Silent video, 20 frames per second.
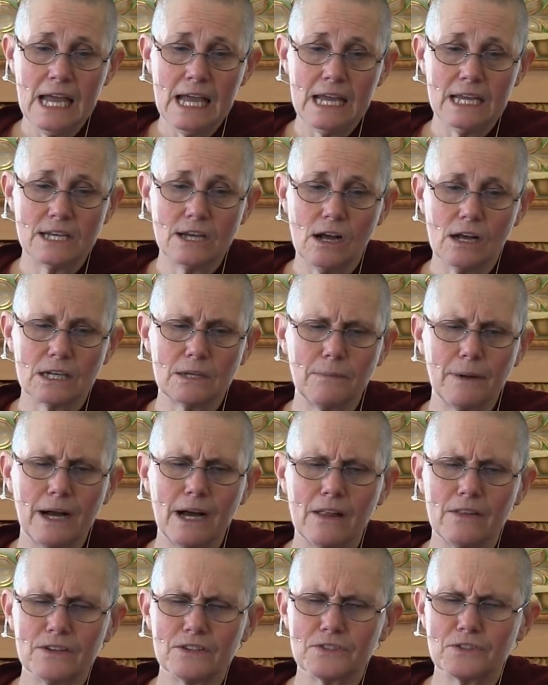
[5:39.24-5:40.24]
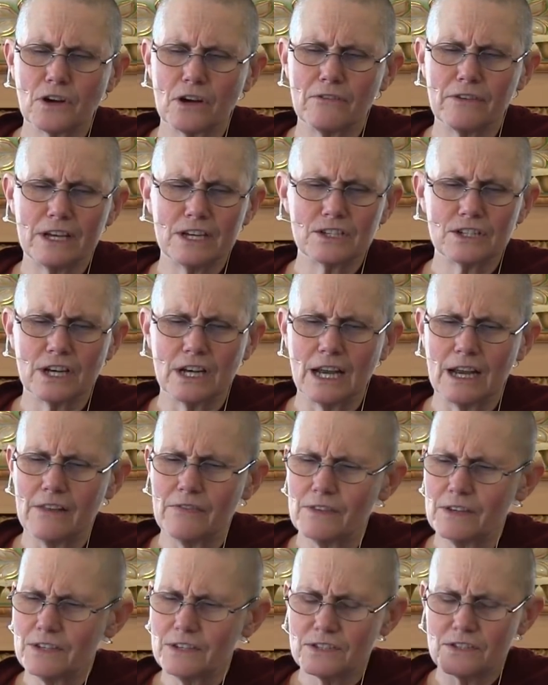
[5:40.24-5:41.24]
You talked about the starvation. Uh,
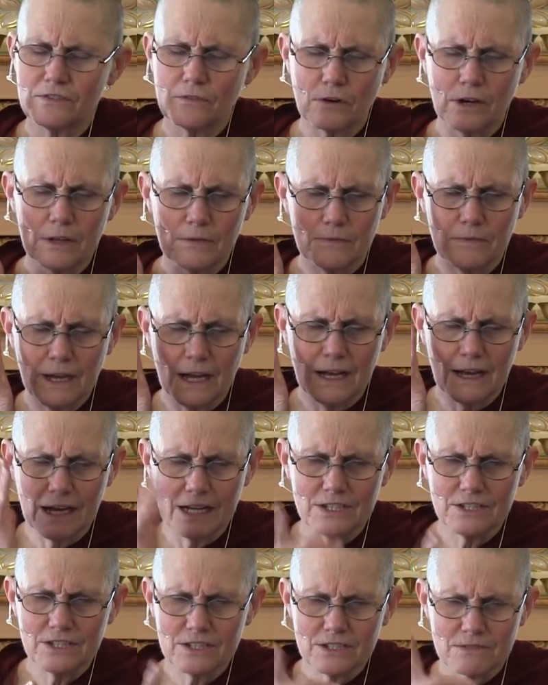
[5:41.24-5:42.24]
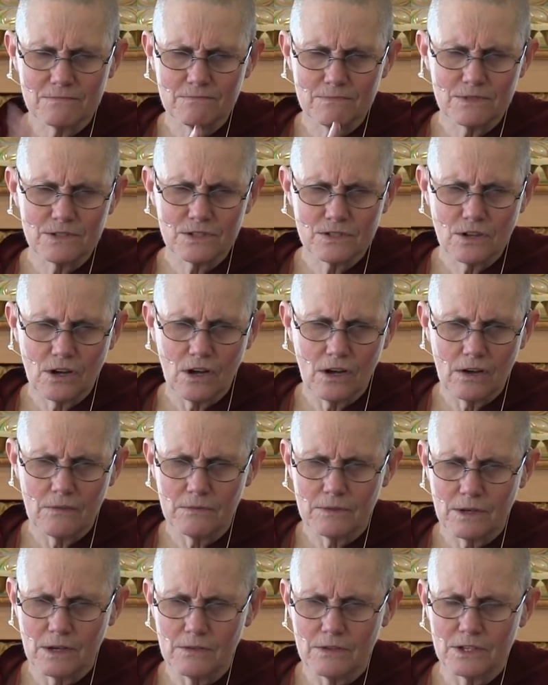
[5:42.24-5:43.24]
this story, I, just saw
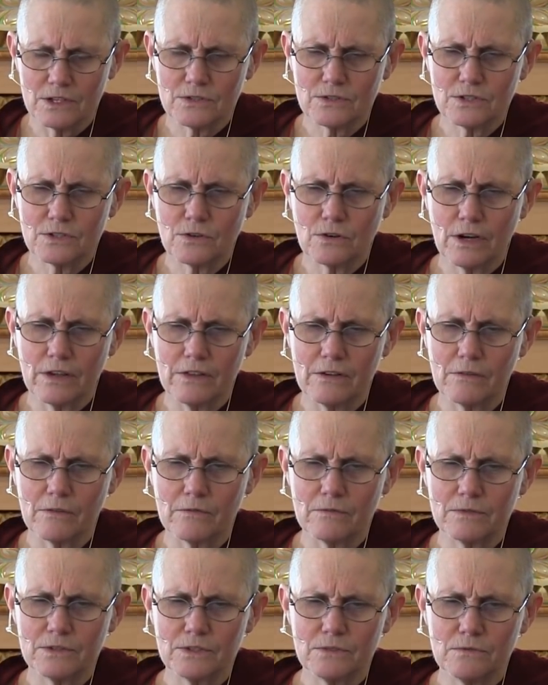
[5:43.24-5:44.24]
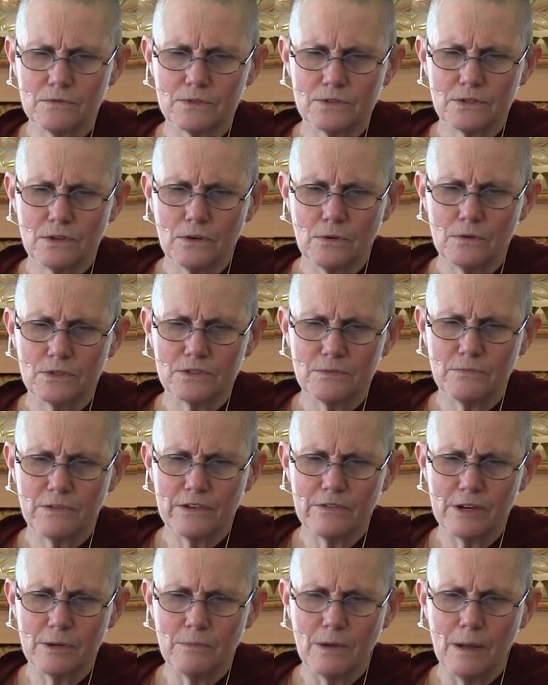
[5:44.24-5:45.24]
this story that so was
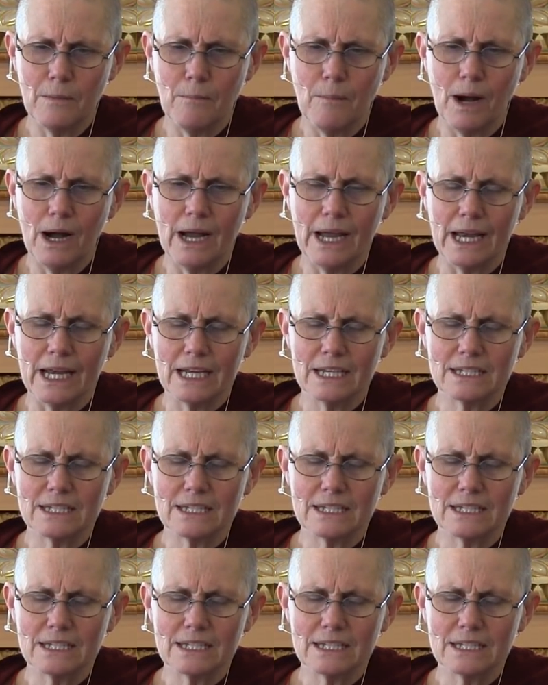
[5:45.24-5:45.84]
vivid in my mind.